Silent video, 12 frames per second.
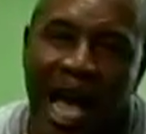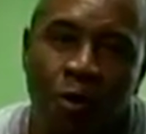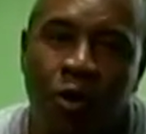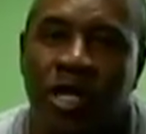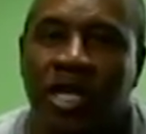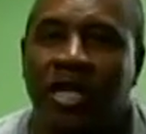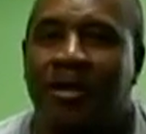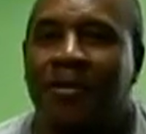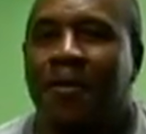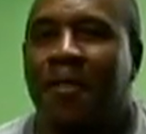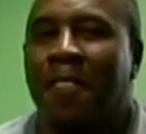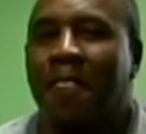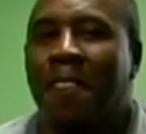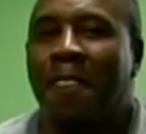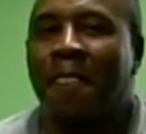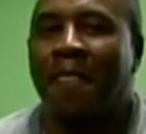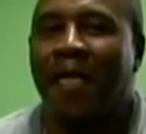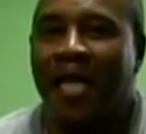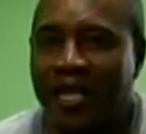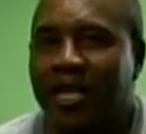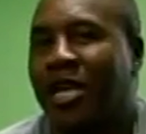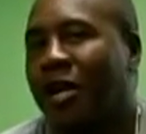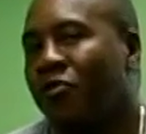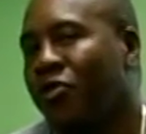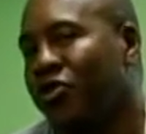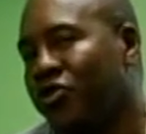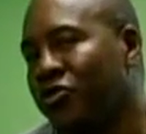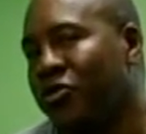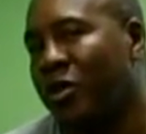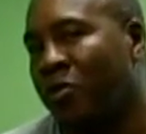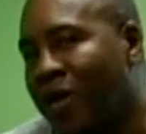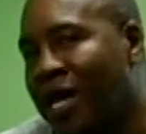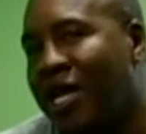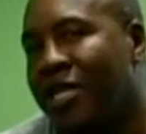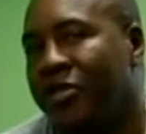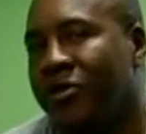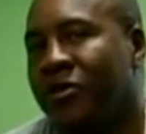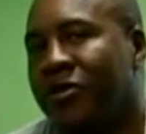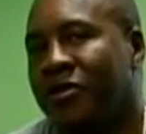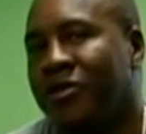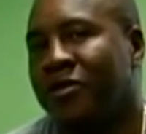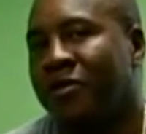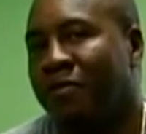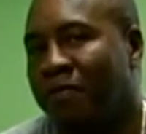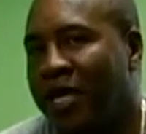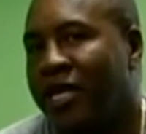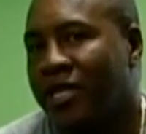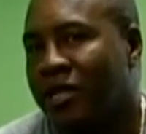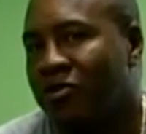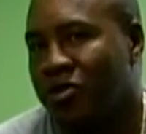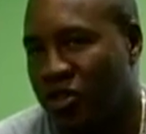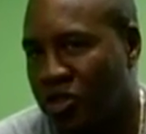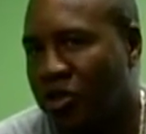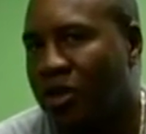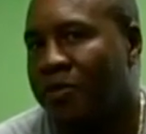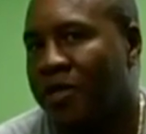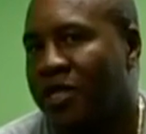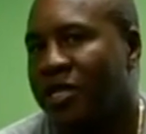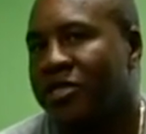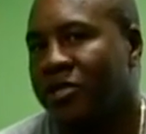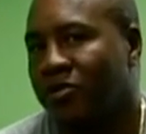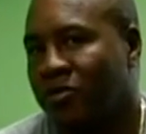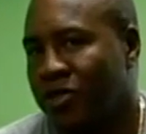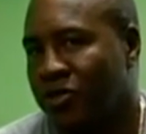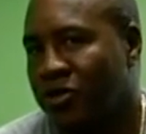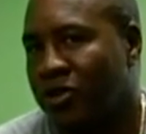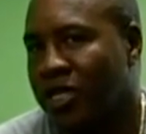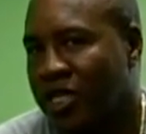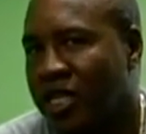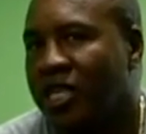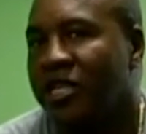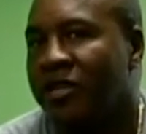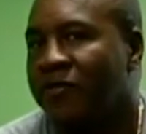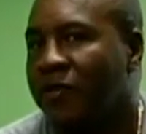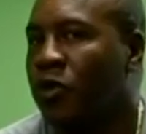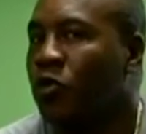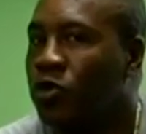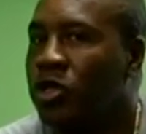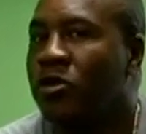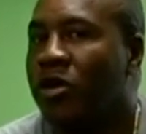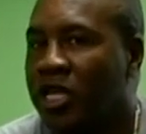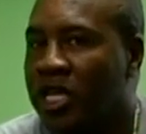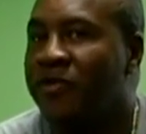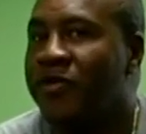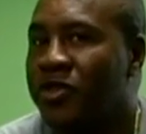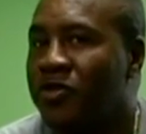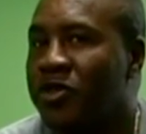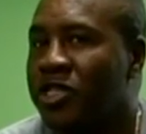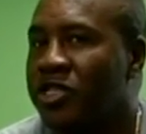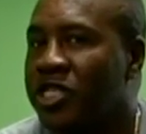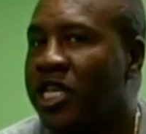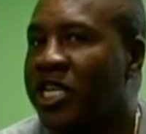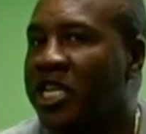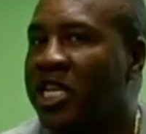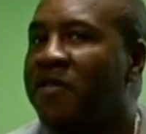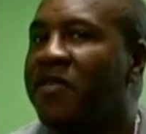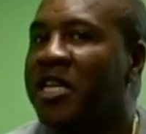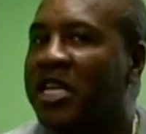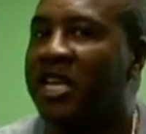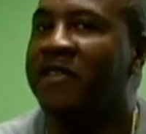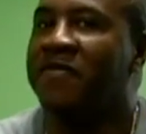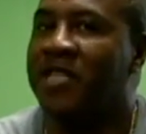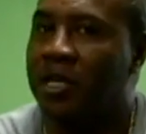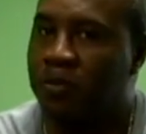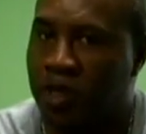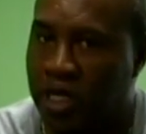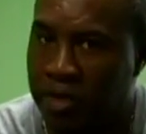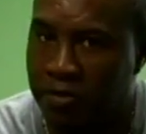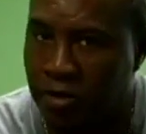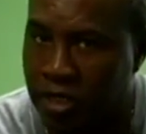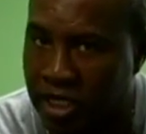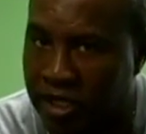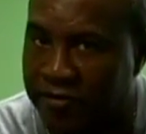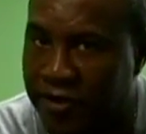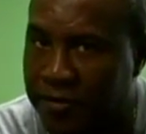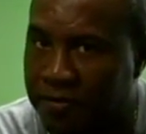I want to encourage you that while you're making out your shopping list and what you're going to give or who you're going to give it to this year to give a gift that will keep on giving.